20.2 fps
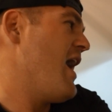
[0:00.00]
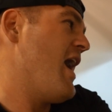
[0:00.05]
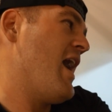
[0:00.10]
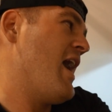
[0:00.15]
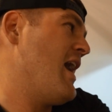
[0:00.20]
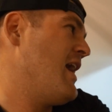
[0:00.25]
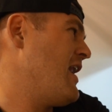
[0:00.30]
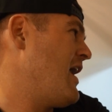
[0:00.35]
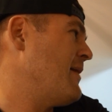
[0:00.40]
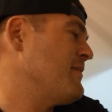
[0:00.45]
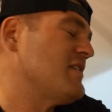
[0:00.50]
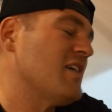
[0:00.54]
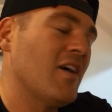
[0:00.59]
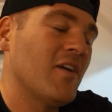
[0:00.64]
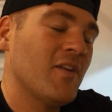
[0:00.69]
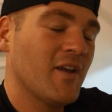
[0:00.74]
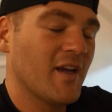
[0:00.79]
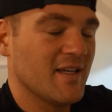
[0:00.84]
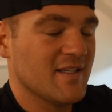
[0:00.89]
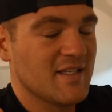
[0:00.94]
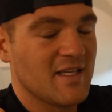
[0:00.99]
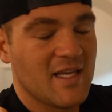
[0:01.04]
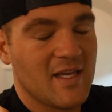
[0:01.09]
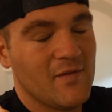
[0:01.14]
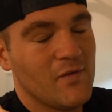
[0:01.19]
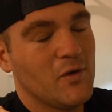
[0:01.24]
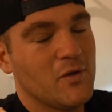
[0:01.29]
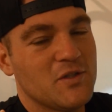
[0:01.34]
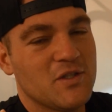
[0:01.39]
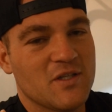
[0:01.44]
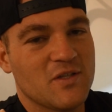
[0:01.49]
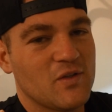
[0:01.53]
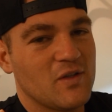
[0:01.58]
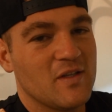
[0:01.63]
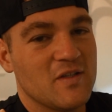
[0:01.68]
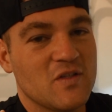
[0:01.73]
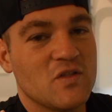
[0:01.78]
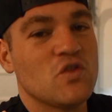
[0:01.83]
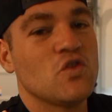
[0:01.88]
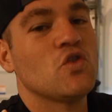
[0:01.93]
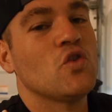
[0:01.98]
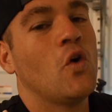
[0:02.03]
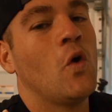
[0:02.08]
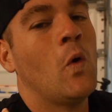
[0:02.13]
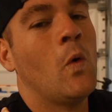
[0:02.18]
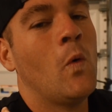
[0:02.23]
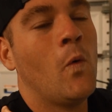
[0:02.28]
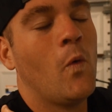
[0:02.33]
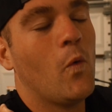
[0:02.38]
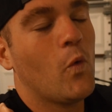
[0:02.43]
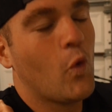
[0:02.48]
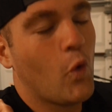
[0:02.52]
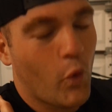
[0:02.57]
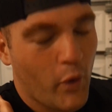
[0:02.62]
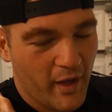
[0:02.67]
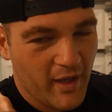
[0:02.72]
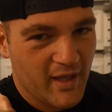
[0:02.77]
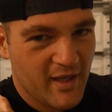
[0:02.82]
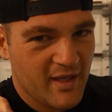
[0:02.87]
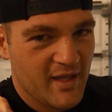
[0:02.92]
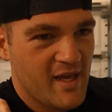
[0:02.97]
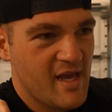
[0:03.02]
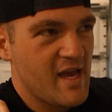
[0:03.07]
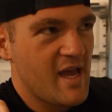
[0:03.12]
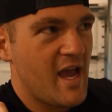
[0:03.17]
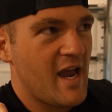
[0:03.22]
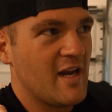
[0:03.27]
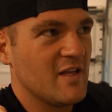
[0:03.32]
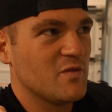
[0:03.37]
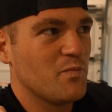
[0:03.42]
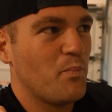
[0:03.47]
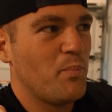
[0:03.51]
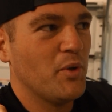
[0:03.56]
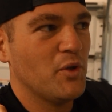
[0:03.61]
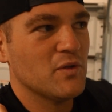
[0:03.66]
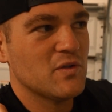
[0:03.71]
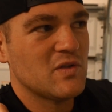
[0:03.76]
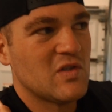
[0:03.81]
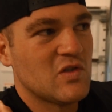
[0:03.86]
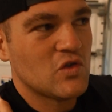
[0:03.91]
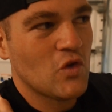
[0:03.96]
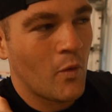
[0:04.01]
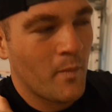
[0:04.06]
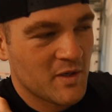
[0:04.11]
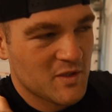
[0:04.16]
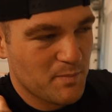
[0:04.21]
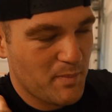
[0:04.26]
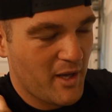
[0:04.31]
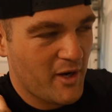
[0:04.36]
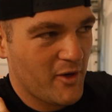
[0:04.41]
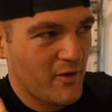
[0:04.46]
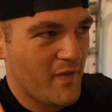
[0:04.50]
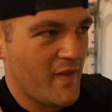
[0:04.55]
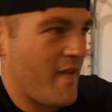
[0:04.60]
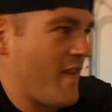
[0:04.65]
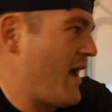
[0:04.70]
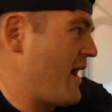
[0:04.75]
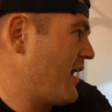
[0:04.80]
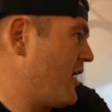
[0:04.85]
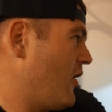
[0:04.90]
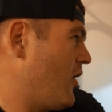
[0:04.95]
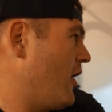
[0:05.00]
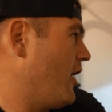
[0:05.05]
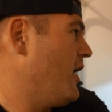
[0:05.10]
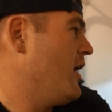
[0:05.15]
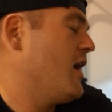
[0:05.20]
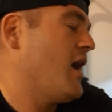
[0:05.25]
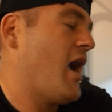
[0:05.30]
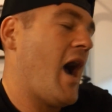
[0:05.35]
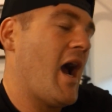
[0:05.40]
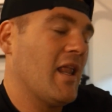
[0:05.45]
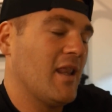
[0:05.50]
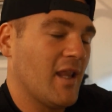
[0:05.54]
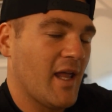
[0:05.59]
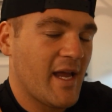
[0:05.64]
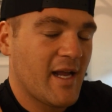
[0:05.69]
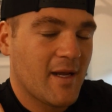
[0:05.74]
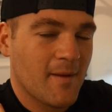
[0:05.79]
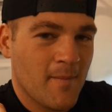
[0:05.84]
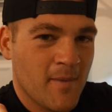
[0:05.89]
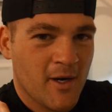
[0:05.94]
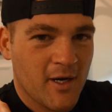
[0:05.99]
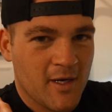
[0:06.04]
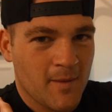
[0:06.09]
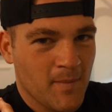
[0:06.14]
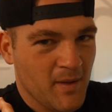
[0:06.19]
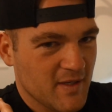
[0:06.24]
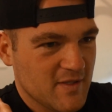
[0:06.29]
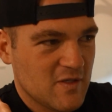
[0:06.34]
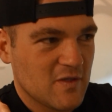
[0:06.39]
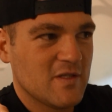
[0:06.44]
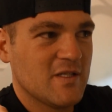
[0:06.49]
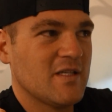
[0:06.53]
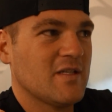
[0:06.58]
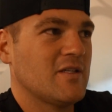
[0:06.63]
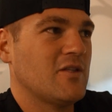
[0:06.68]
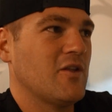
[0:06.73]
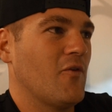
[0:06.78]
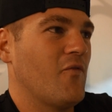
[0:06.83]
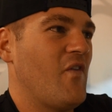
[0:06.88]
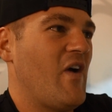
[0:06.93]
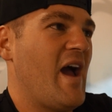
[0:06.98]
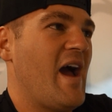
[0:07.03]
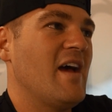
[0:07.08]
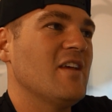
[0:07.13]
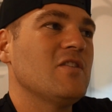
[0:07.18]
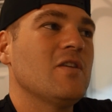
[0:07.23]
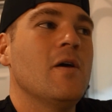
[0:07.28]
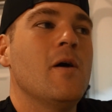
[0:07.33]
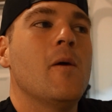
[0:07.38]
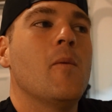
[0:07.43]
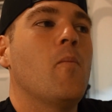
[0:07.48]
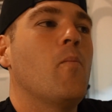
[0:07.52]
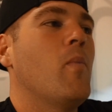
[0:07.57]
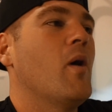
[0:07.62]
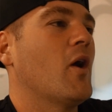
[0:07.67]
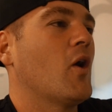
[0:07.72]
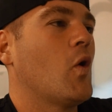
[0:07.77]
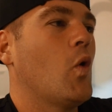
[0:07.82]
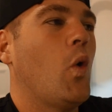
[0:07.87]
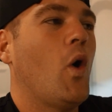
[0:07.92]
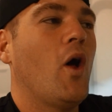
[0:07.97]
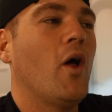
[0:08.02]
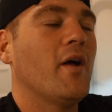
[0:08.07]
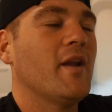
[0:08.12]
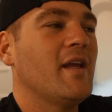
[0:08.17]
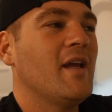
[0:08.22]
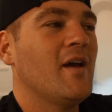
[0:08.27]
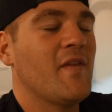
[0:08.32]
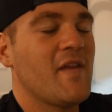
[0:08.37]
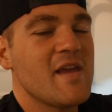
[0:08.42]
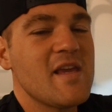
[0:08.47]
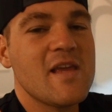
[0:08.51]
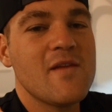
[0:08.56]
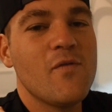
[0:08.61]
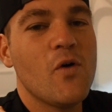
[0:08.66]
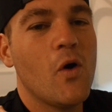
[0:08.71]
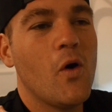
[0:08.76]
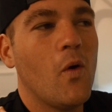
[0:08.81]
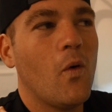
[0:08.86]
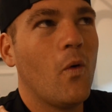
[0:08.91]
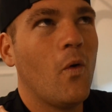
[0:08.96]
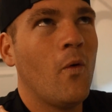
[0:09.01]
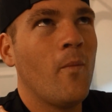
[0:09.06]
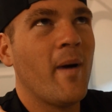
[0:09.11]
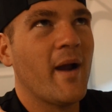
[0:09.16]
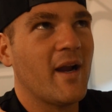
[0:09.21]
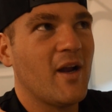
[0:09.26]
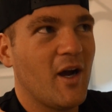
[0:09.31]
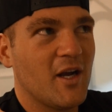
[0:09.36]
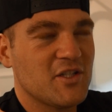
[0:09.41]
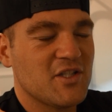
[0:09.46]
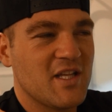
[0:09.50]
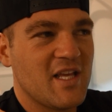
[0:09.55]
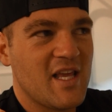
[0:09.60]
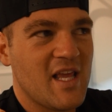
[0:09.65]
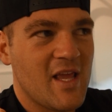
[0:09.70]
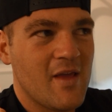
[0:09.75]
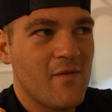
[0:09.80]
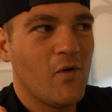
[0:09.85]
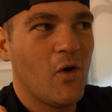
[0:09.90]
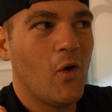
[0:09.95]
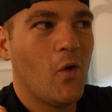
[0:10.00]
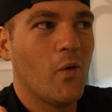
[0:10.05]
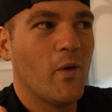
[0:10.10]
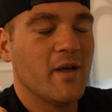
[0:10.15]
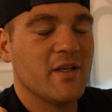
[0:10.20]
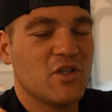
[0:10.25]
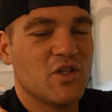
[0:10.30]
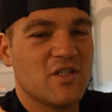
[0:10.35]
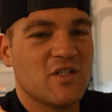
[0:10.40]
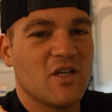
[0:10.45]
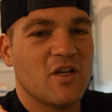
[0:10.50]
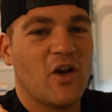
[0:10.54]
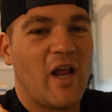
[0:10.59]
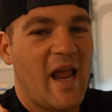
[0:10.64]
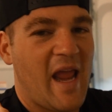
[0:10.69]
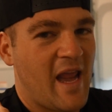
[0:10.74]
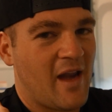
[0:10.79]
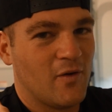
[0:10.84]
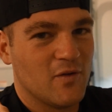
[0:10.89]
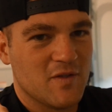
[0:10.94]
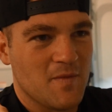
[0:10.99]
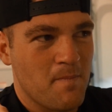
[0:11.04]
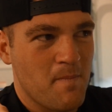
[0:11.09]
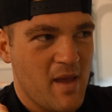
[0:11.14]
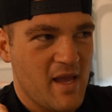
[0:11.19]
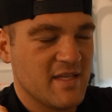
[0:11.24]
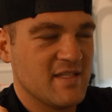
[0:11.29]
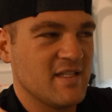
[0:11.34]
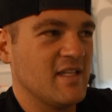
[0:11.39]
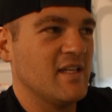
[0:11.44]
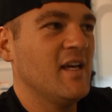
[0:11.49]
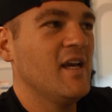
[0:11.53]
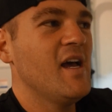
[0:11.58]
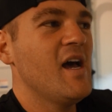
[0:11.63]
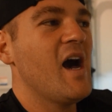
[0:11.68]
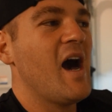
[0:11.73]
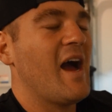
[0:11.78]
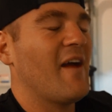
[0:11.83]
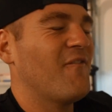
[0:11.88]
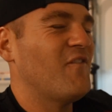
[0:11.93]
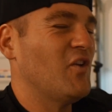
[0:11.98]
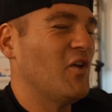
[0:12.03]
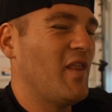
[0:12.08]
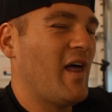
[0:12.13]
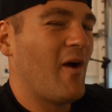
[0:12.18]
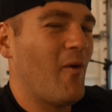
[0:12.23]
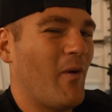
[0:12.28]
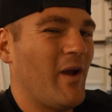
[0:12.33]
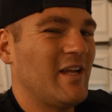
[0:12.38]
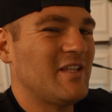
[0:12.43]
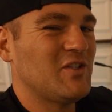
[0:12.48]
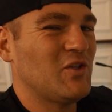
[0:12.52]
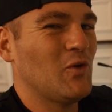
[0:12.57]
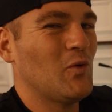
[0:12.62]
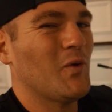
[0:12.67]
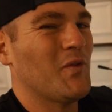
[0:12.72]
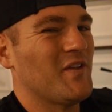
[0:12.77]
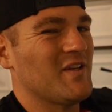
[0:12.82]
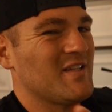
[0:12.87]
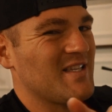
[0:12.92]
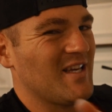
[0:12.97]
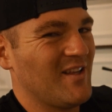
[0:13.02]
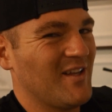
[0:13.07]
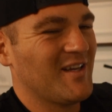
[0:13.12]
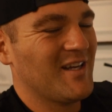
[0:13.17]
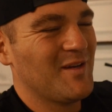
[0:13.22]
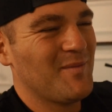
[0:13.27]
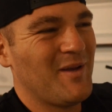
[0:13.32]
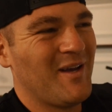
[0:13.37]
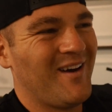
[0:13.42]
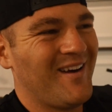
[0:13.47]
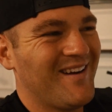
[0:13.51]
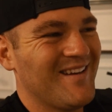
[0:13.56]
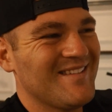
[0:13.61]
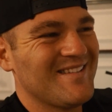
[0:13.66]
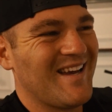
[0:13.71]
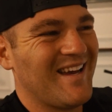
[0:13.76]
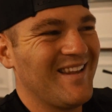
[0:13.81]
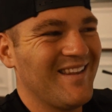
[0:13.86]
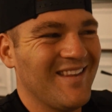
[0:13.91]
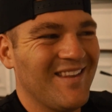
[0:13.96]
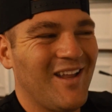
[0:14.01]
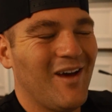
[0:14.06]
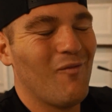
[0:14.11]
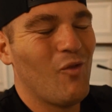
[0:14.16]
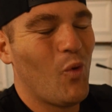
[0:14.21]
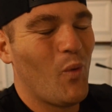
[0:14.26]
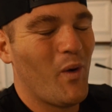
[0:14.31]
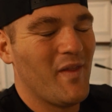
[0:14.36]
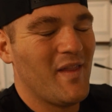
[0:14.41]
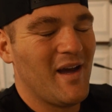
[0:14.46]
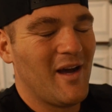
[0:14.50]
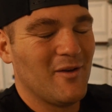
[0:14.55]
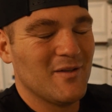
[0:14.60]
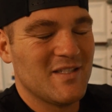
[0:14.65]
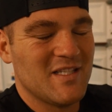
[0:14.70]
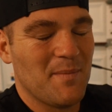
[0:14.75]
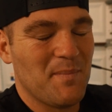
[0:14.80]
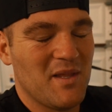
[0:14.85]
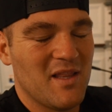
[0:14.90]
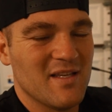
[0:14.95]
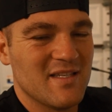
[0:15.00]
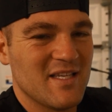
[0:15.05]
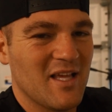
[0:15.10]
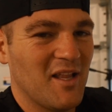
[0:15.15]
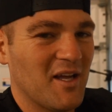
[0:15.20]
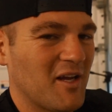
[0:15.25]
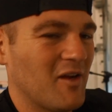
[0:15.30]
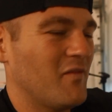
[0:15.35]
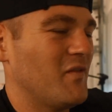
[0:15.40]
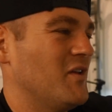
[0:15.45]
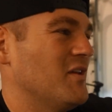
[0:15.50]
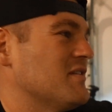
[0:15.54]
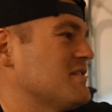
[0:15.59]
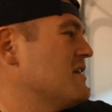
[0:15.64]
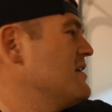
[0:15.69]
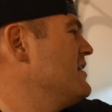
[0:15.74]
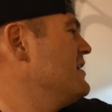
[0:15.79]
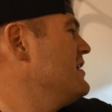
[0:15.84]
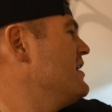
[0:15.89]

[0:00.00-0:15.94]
And I'm telling you guys, the Evo just is so quick and is built so much better than that car. I like American muscles, they're fast, But quality on the Evo, oh my gosh, the Evo just handles amazing. I feel that way too with the Celica, to be honest. I love the way that how zippy the Celica feels.